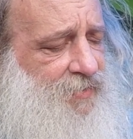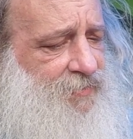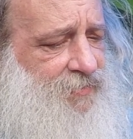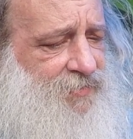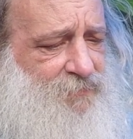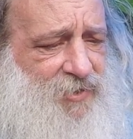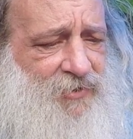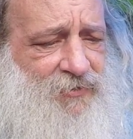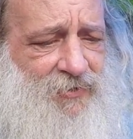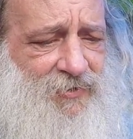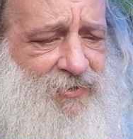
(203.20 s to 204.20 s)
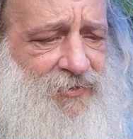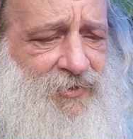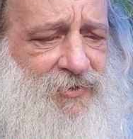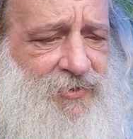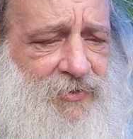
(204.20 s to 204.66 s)
this method, you'd
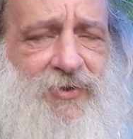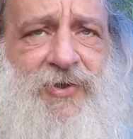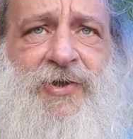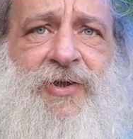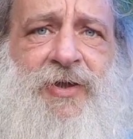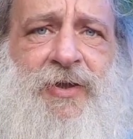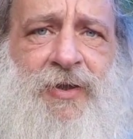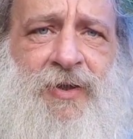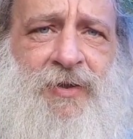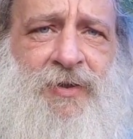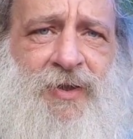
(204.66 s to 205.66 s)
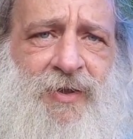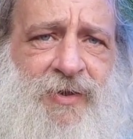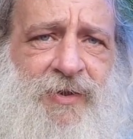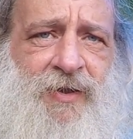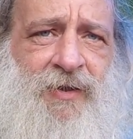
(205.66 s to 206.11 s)
usually see it on
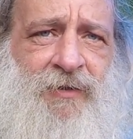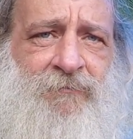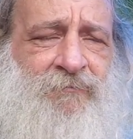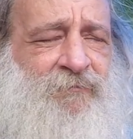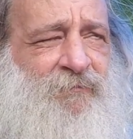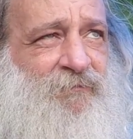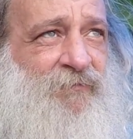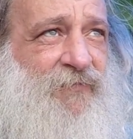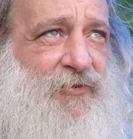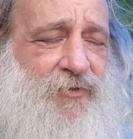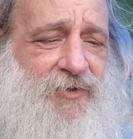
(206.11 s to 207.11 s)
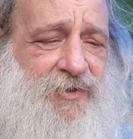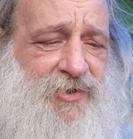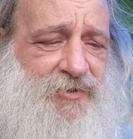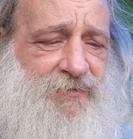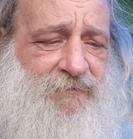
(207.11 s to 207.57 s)

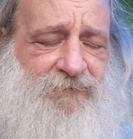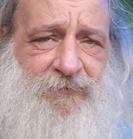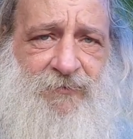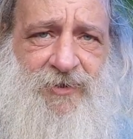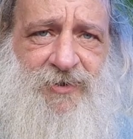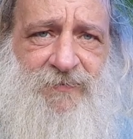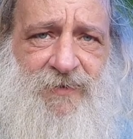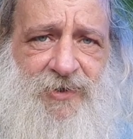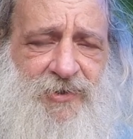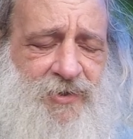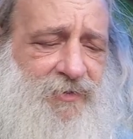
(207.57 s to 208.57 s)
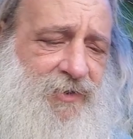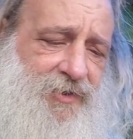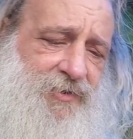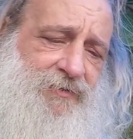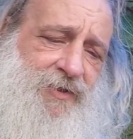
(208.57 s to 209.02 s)
1930s through 40s Russian
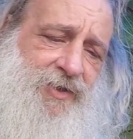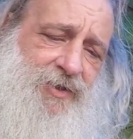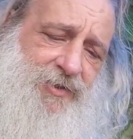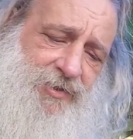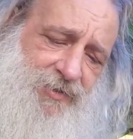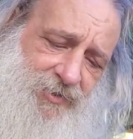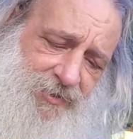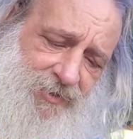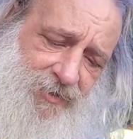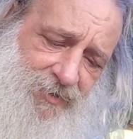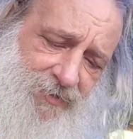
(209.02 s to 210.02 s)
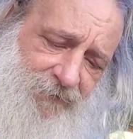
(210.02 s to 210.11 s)
electronics. You'd see it on